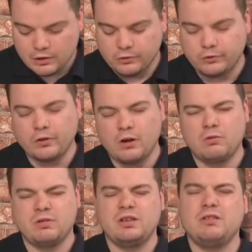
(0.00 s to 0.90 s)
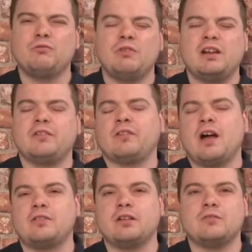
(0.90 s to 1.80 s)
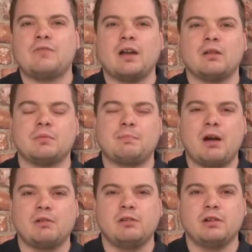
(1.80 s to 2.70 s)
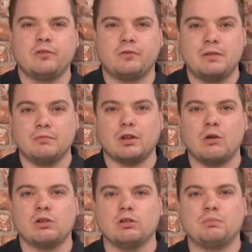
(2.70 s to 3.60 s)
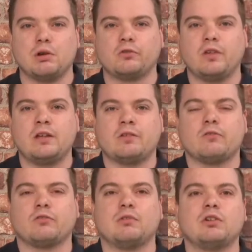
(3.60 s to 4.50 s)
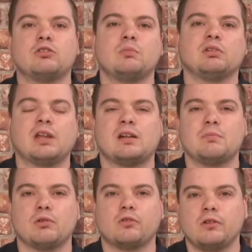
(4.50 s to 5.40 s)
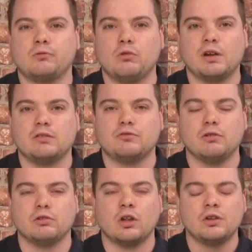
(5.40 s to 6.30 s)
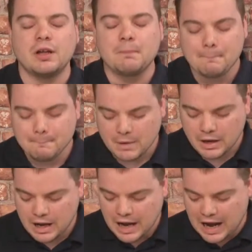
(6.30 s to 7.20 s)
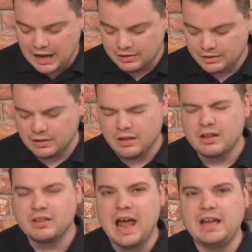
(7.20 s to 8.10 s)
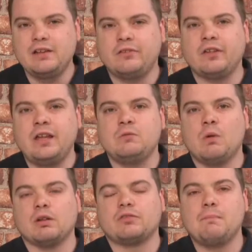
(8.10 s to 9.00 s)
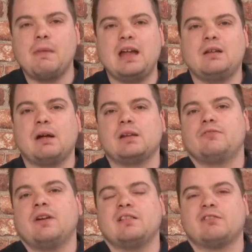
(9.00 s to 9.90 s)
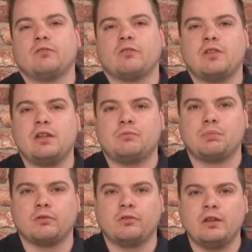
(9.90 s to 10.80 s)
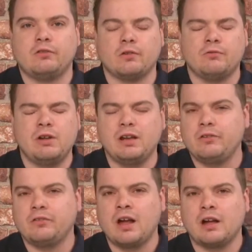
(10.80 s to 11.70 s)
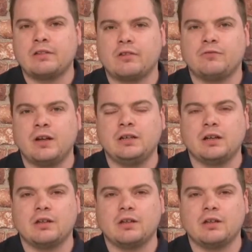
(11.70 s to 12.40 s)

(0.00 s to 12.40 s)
So you really started to develop the power units in local buses and some of the double-decker buses running through London. And AC, one of the main manufacturers of these buses, really started to think